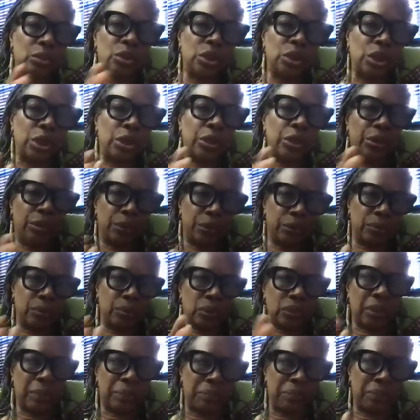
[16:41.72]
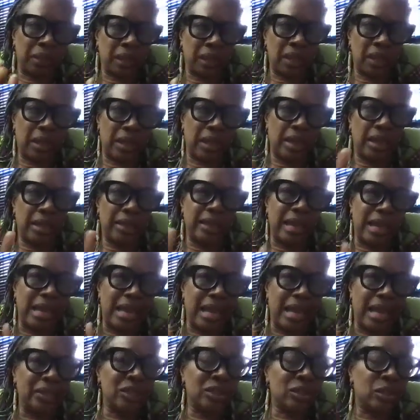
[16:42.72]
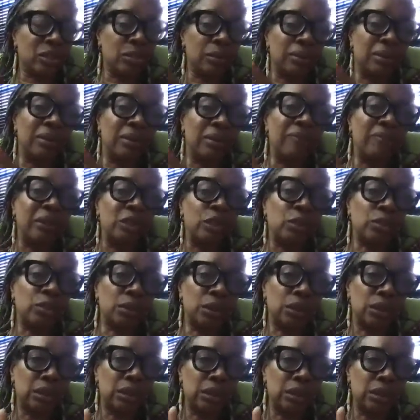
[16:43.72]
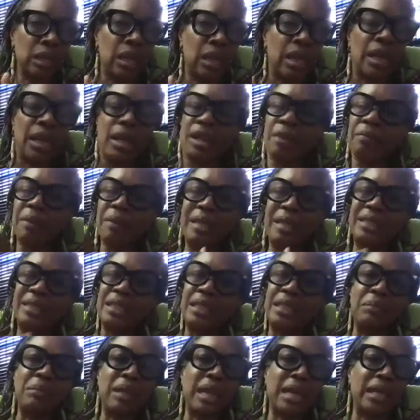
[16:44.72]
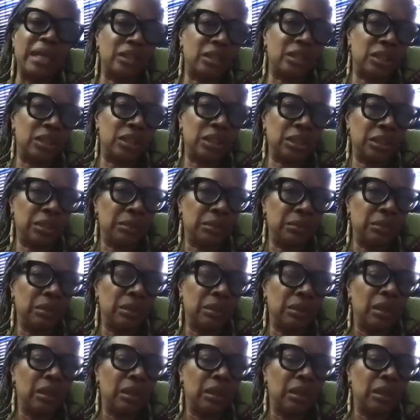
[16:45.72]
show you something that has to do with the visuals. It may seem light to you,